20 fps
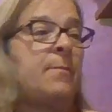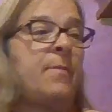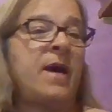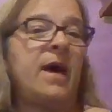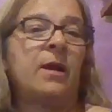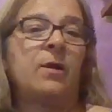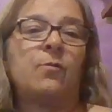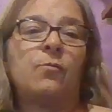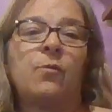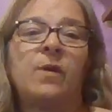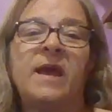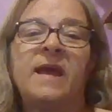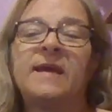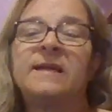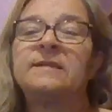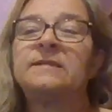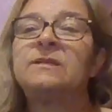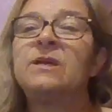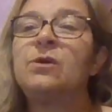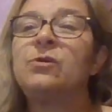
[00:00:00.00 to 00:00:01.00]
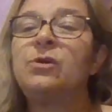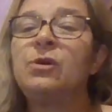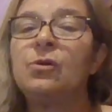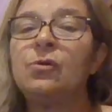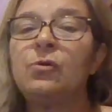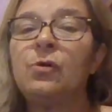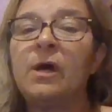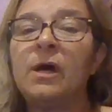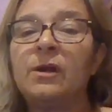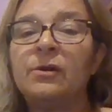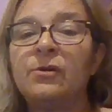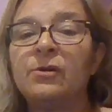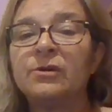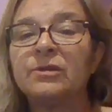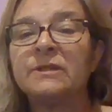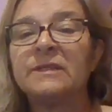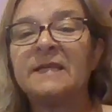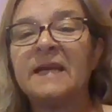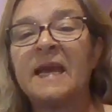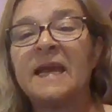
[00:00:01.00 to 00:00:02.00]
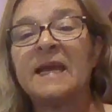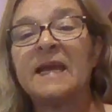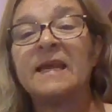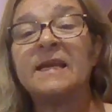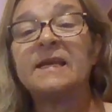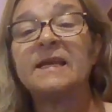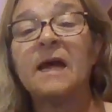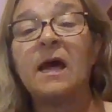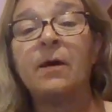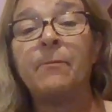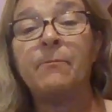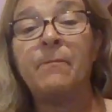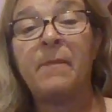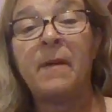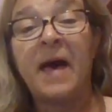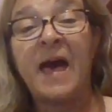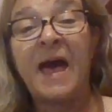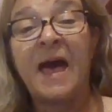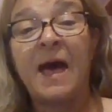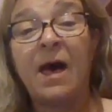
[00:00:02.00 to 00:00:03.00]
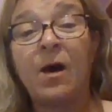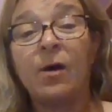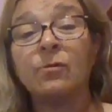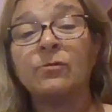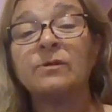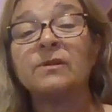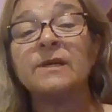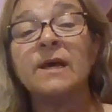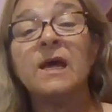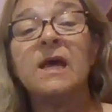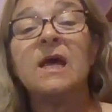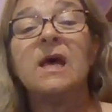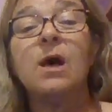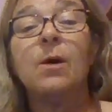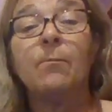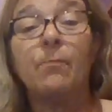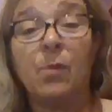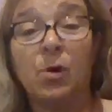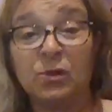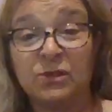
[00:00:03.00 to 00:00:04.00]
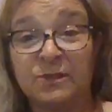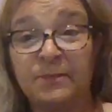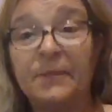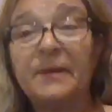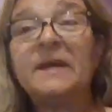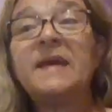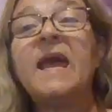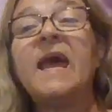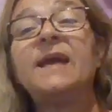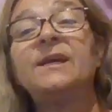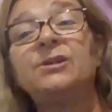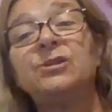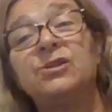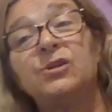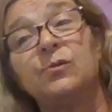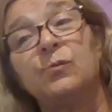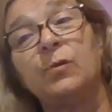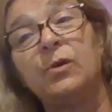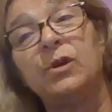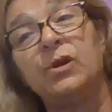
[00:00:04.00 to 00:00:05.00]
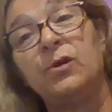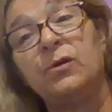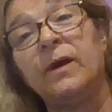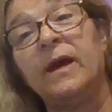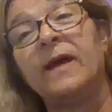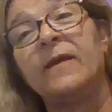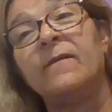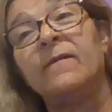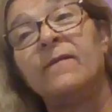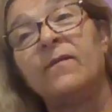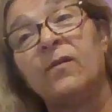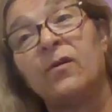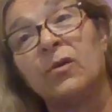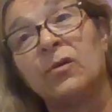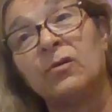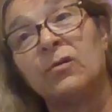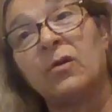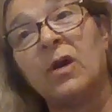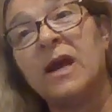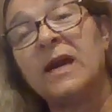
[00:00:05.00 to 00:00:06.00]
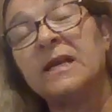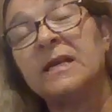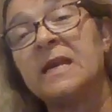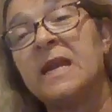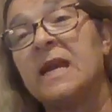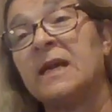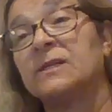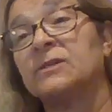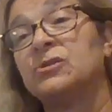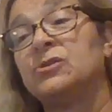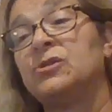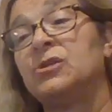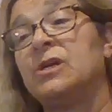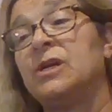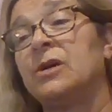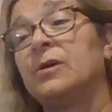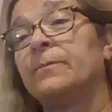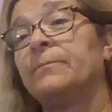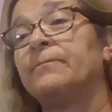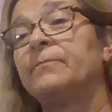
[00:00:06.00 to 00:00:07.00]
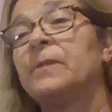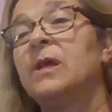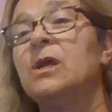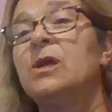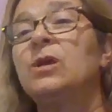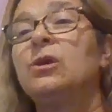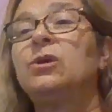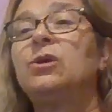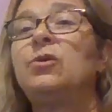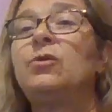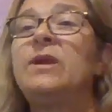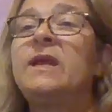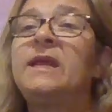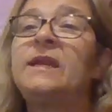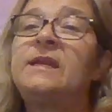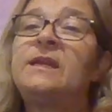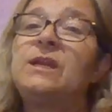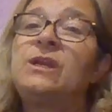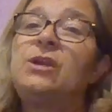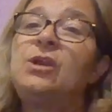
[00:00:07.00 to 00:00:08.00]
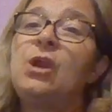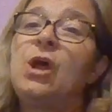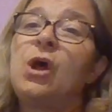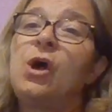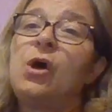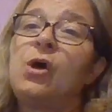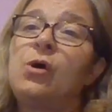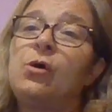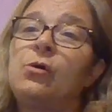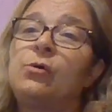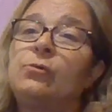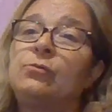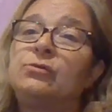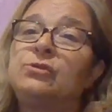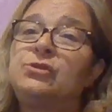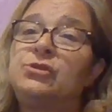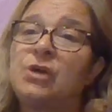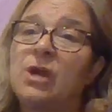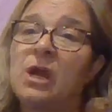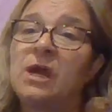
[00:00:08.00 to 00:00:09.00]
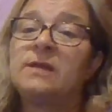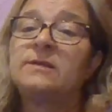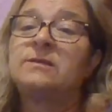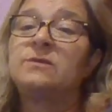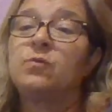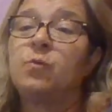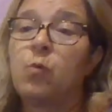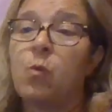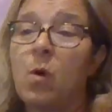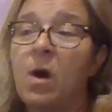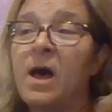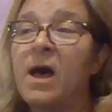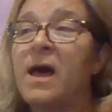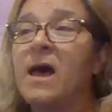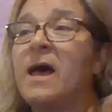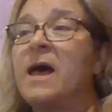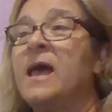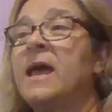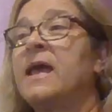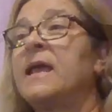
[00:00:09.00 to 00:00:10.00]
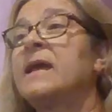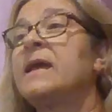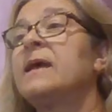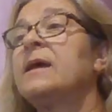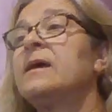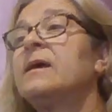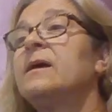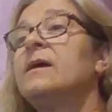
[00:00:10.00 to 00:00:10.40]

about arrays so you'll understand about multiplication when you get in third grade next year. You need to know just why